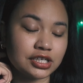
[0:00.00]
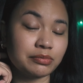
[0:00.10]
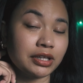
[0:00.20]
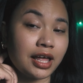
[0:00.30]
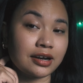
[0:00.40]
gonna
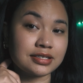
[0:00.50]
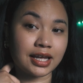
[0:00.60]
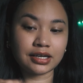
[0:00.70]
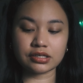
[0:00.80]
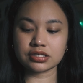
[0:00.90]
be a lot of
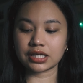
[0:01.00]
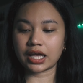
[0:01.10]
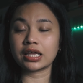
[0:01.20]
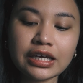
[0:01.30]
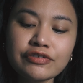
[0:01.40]
side notes
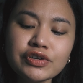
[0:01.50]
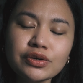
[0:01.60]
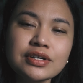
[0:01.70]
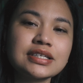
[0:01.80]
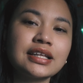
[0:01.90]
today. If you
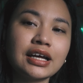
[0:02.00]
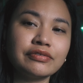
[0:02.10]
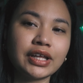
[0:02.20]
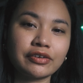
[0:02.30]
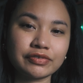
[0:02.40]
notice, a lot of
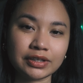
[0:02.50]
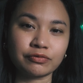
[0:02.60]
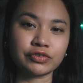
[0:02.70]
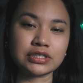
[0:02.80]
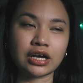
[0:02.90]
like film
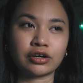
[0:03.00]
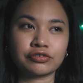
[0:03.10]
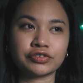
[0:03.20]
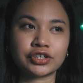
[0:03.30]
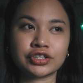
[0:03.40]

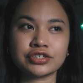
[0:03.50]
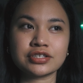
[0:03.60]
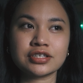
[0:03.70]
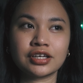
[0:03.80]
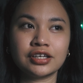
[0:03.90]

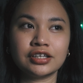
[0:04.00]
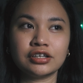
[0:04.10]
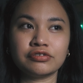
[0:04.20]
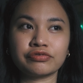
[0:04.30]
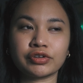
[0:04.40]
photographers,
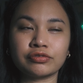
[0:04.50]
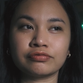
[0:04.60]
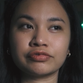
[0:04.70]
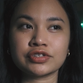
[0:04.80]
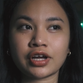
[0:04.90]

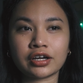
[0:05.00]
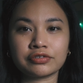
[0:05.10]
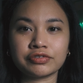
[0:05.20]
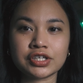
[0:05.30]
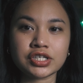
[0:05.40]
film
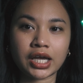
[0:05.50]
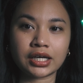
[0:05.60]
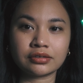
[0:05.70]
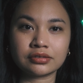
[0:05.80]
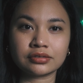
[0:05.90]
photography
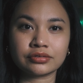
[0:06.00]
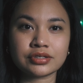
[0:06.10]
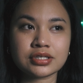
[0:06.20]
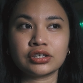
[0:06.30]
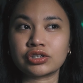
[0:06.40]

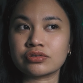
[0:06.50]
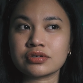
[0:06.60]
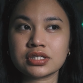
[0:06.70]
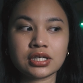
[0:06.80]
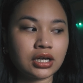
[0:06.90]
channels
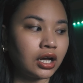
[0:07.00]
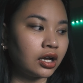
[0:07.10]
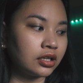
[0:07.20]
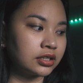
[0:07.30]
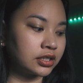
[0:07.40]
use the
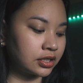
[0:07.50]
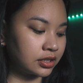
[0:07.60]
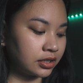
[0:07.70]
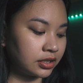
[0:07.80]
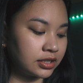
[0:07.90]

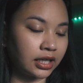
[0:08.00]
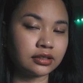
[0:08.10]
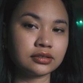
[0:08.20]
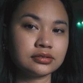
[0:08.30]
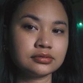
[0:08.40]
color
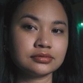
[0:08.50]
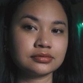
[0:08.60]
yellow